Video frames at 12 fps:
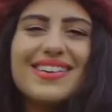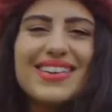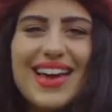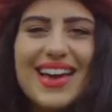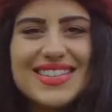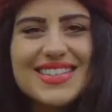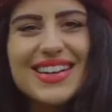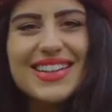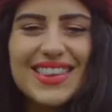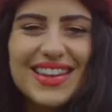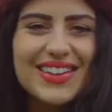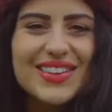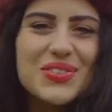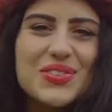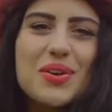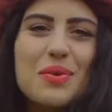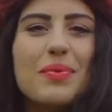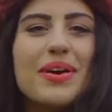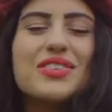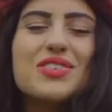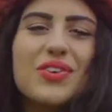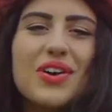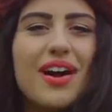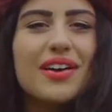Jasna, thank you so much
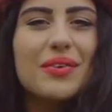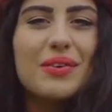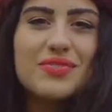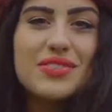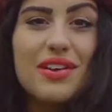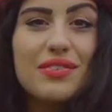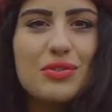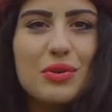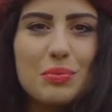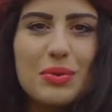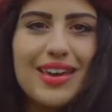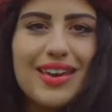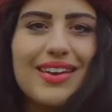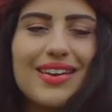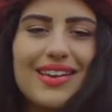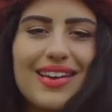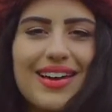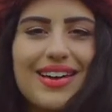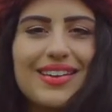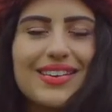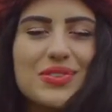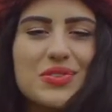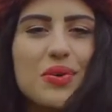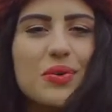for all you have done for me.
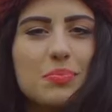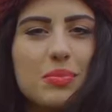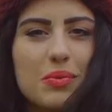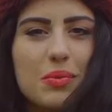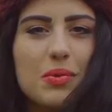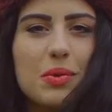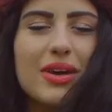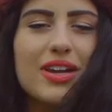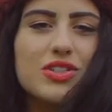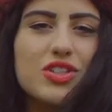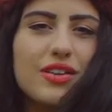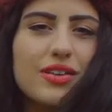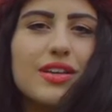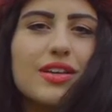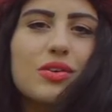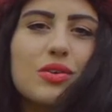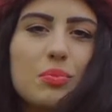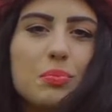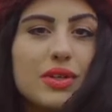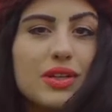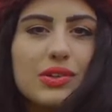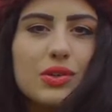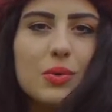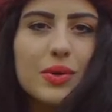You told me when we met each other that you don't
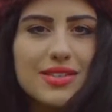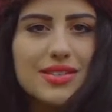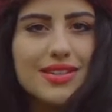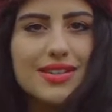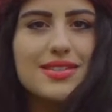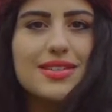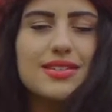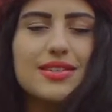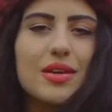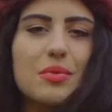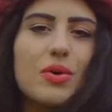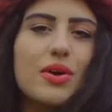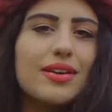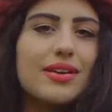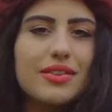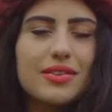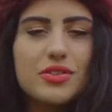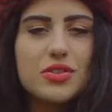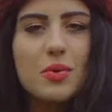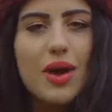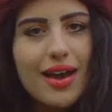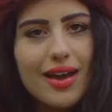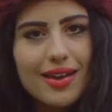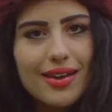believe in coincidences anymore, and neither do
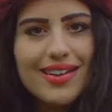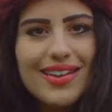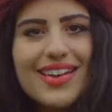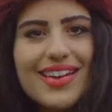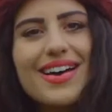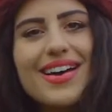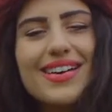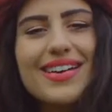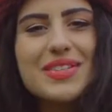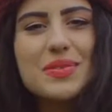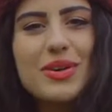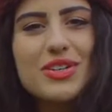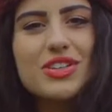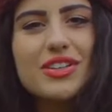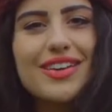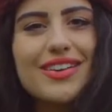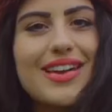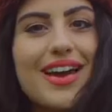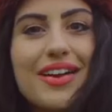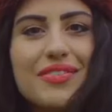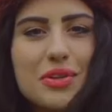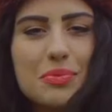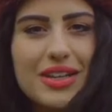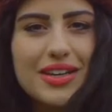I, especially not
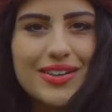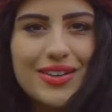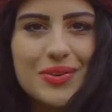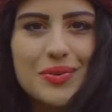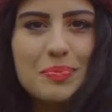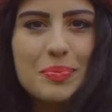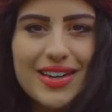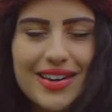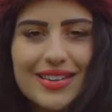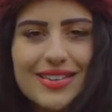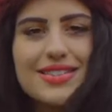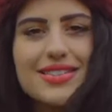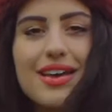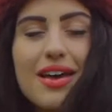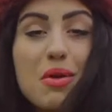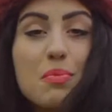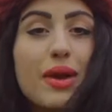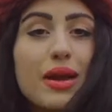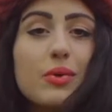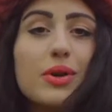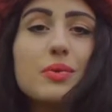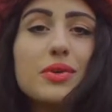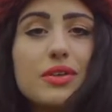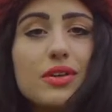after meeting you, because my
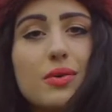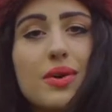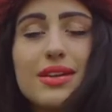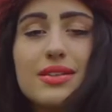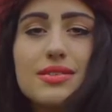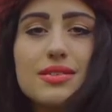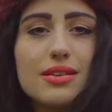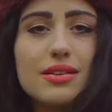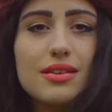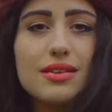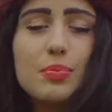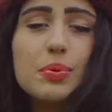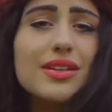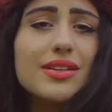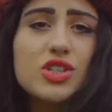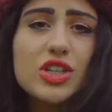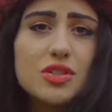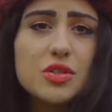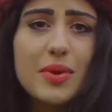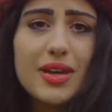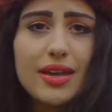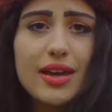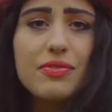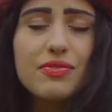work with you has completely changed my
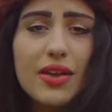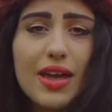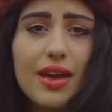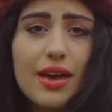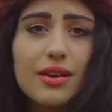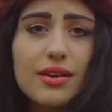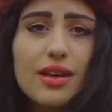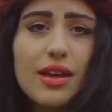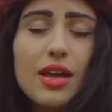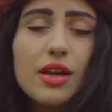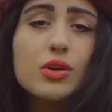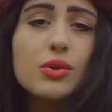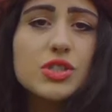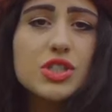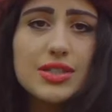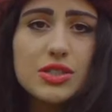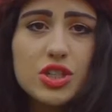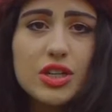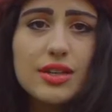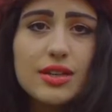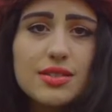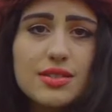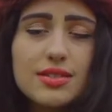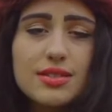life, and your
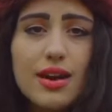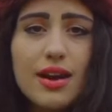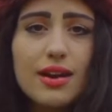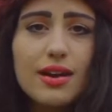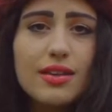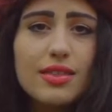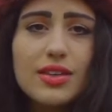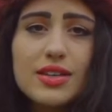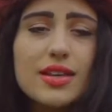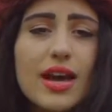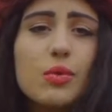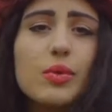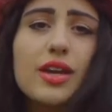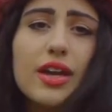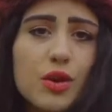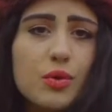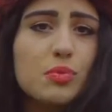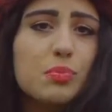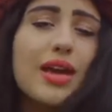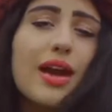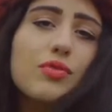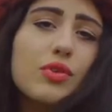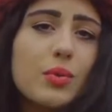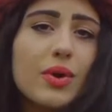teachings are things that I will carry with me
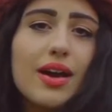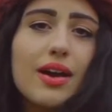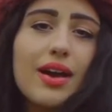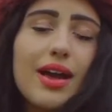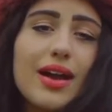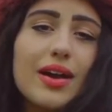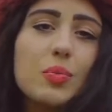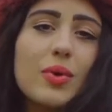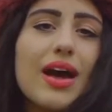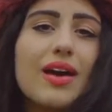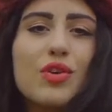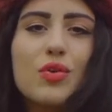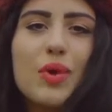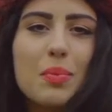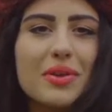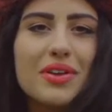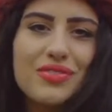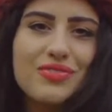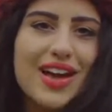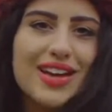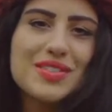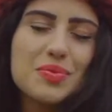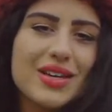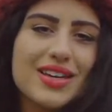everywhere and will have a ripple
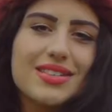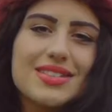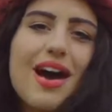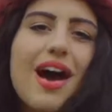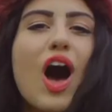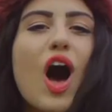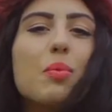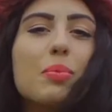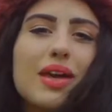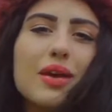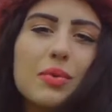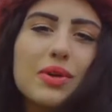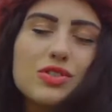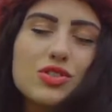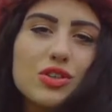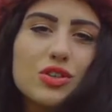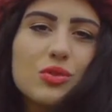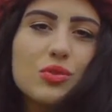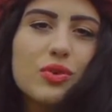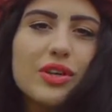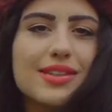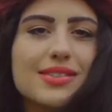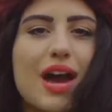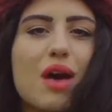effect because I'll be able to
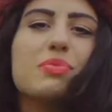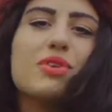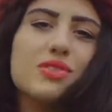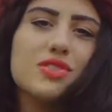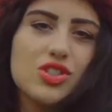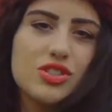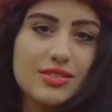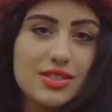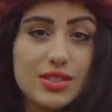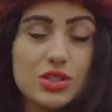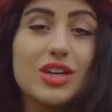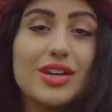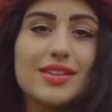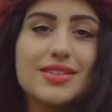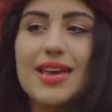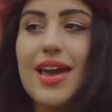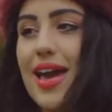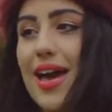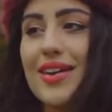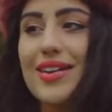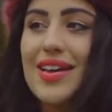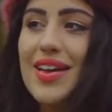really adapt those teachings and